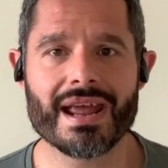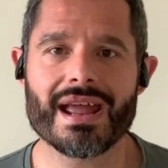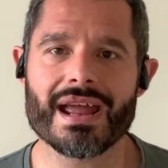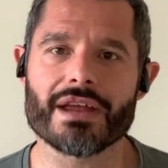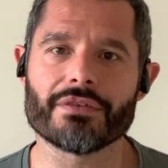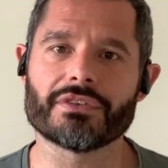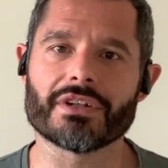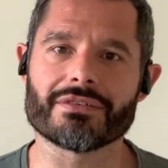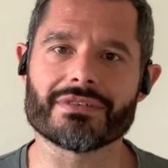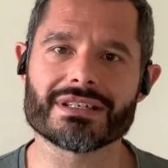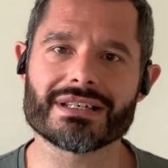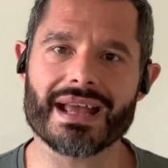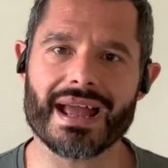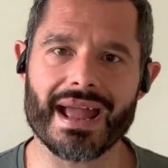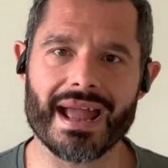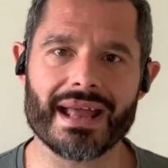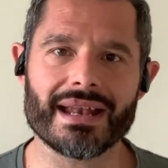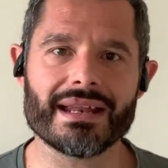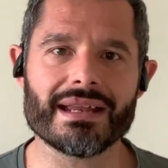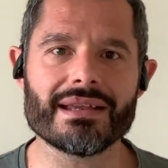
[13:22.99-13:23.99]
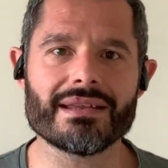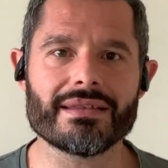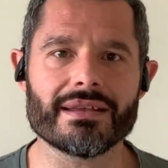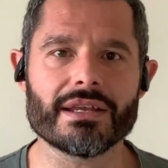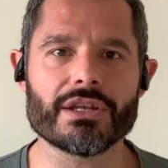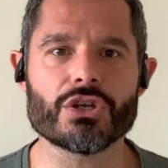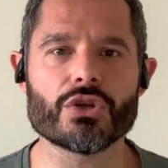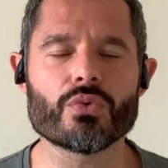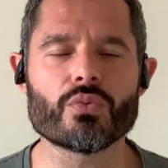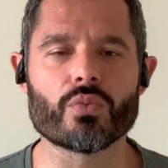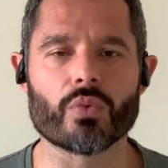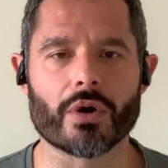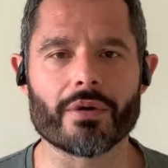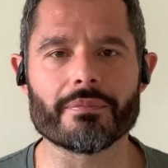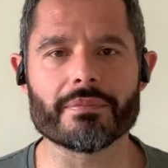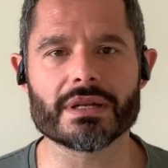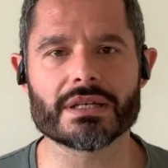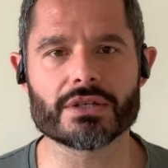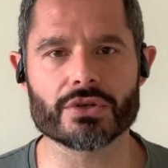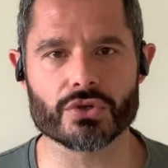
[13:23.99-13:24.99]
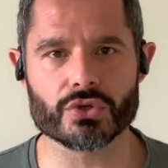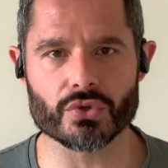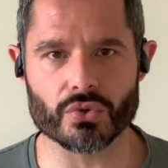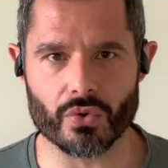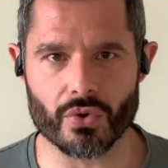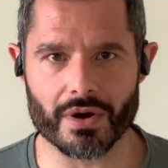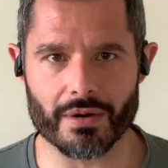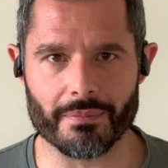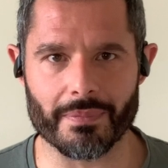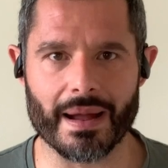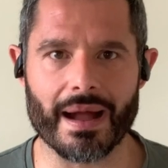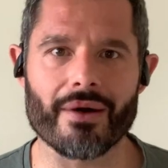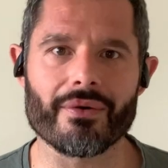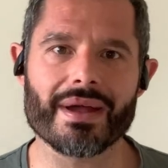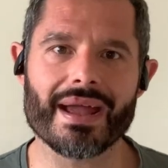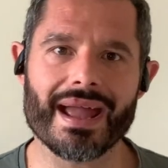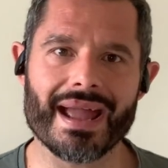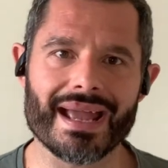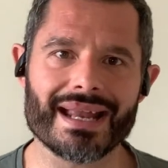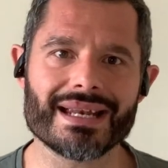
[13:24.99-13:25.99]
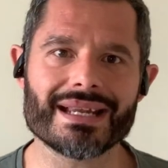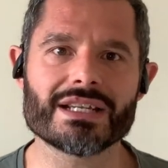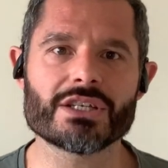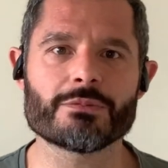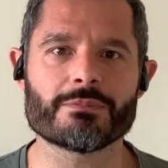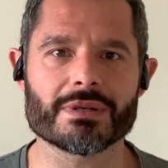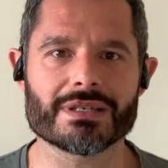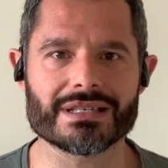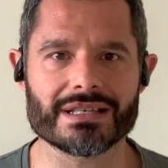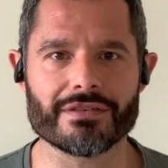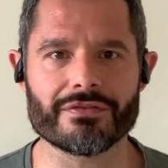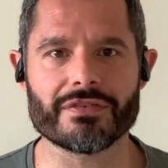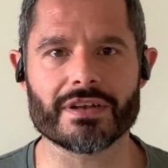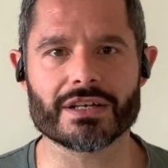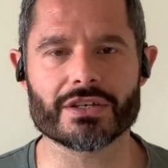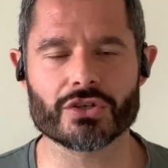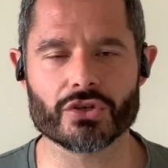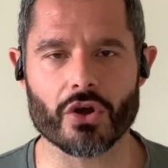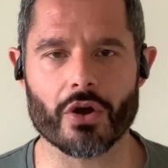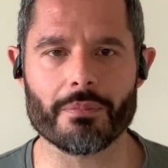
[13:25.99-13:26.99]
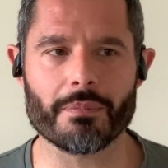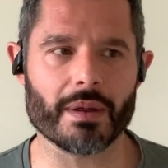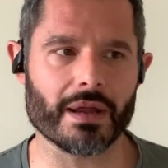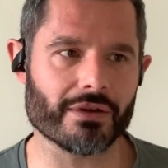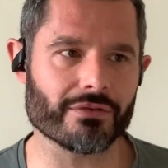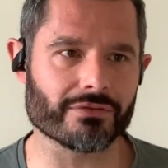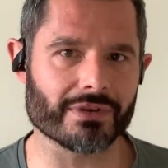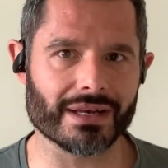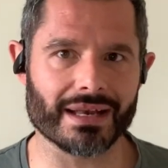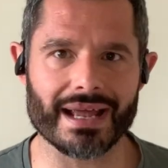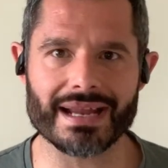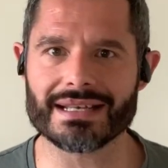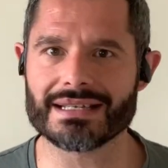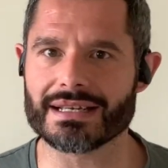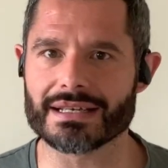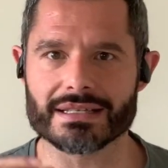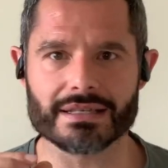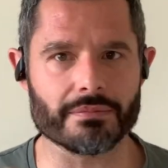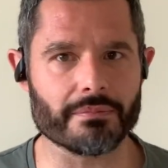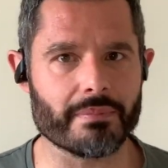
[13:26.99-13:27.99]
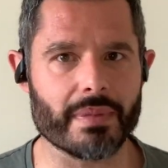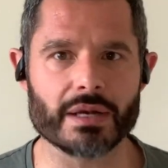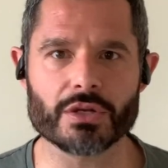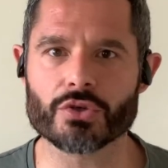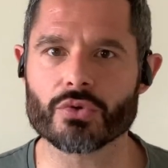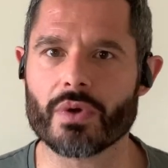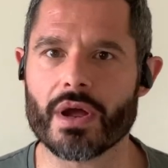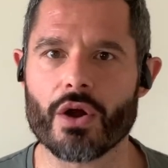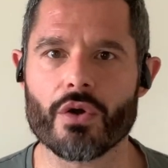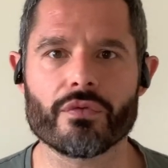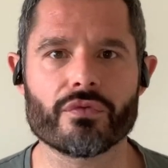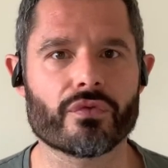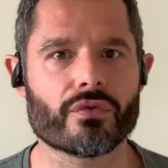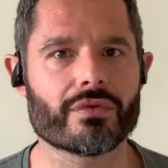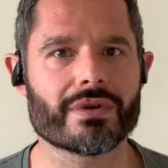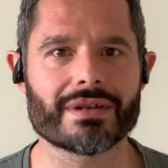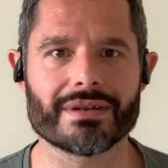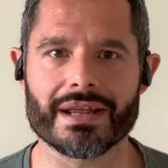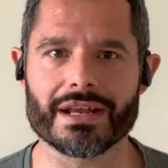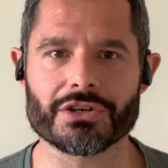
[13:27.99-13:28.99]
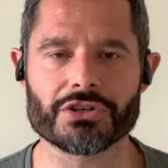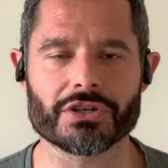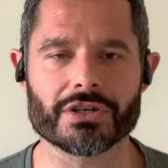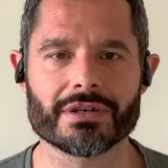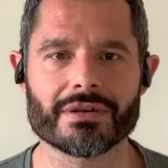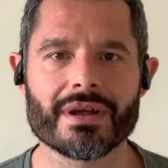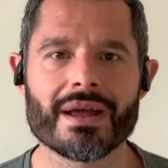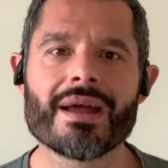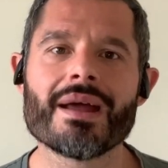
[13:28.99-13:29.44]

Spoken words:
If there is anything you want me to talk about, any specific topic related to mental health or addiction,